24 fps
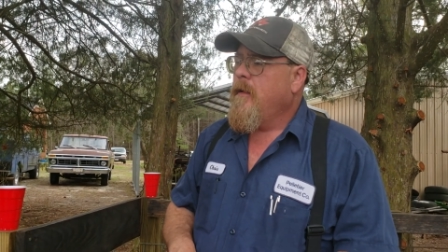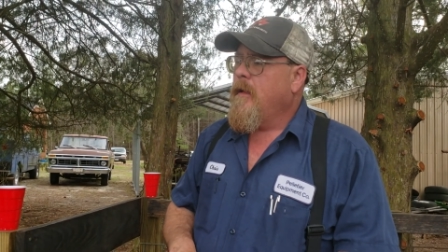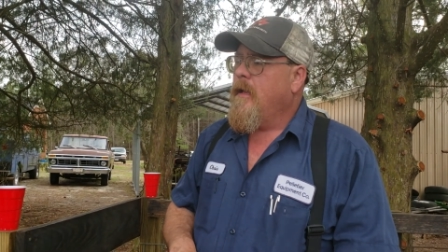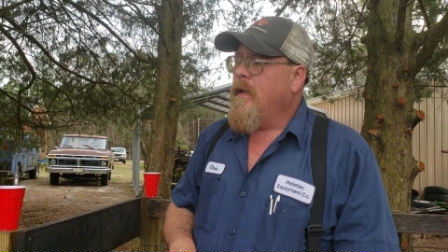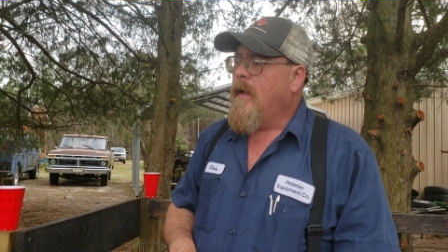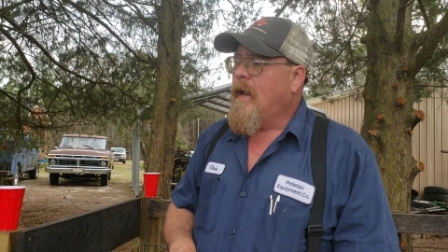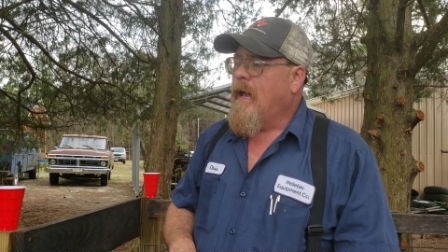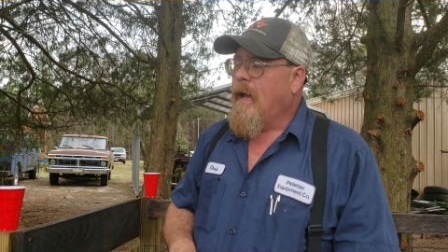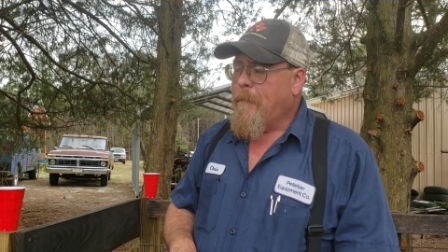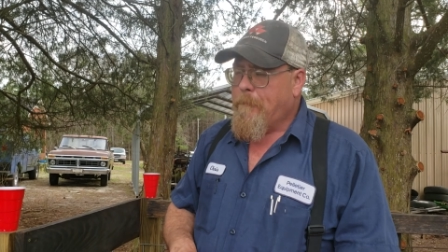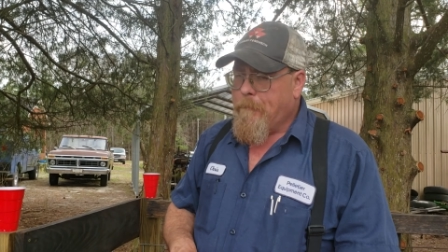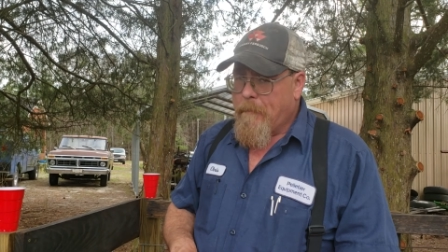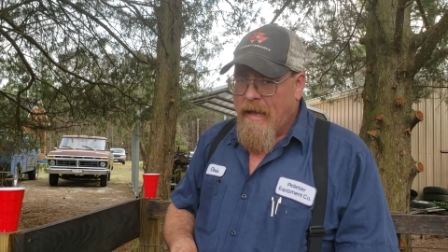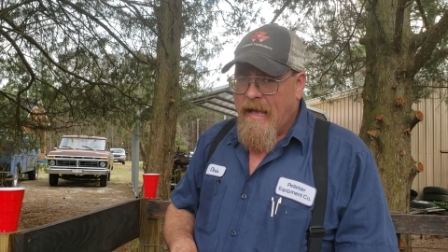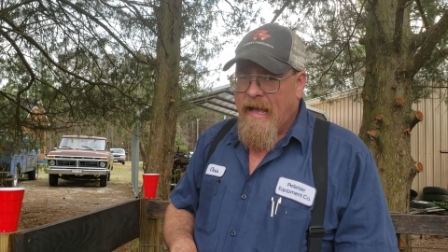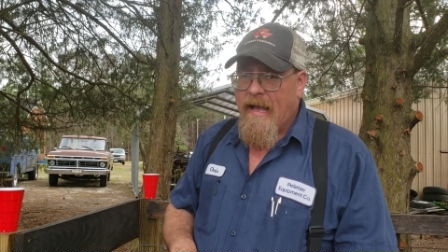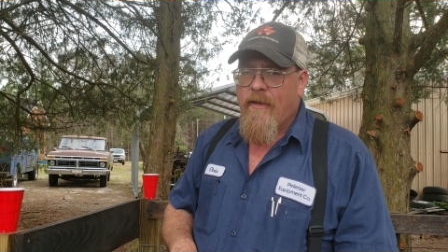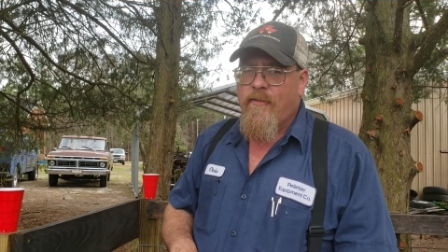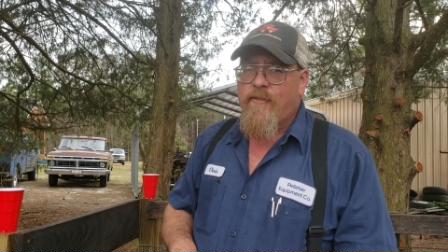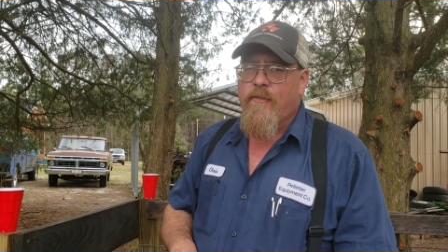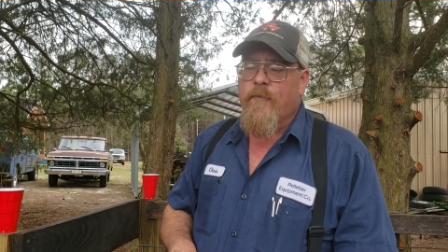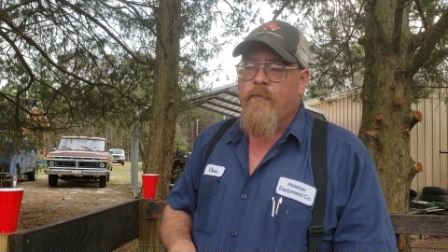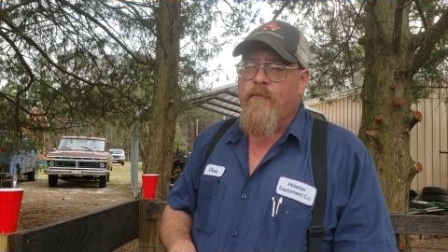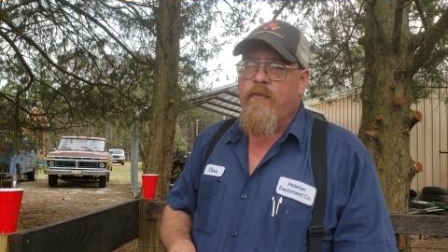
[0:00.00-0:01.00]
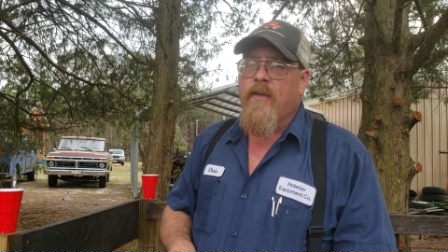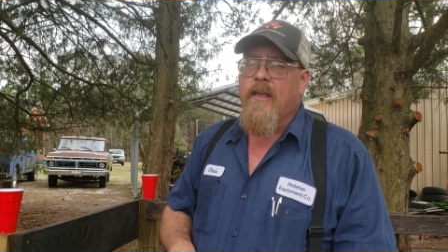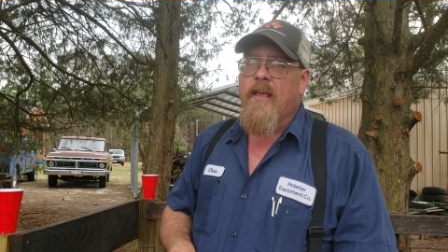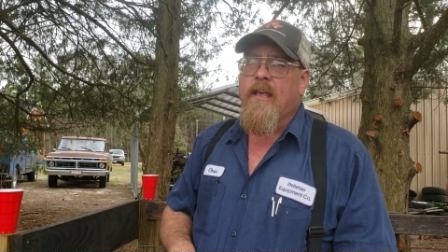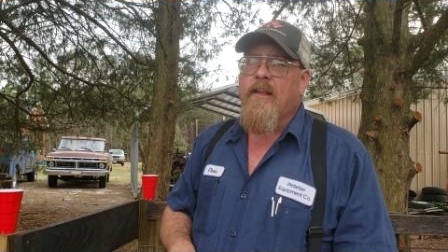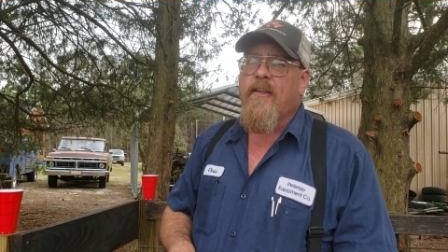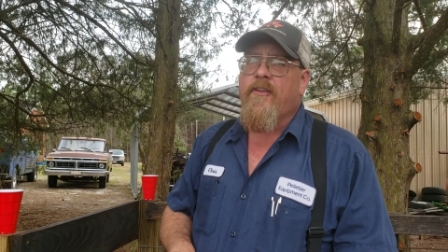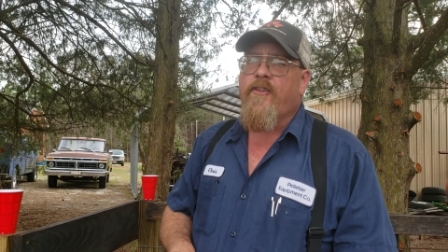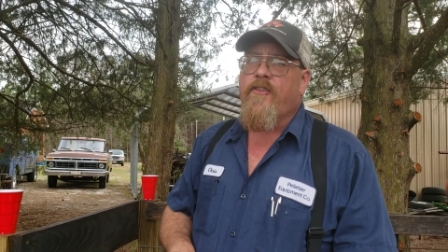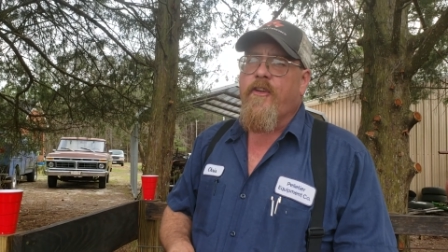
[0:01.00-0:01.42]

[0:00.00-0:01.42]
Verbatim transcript: And I buy some feed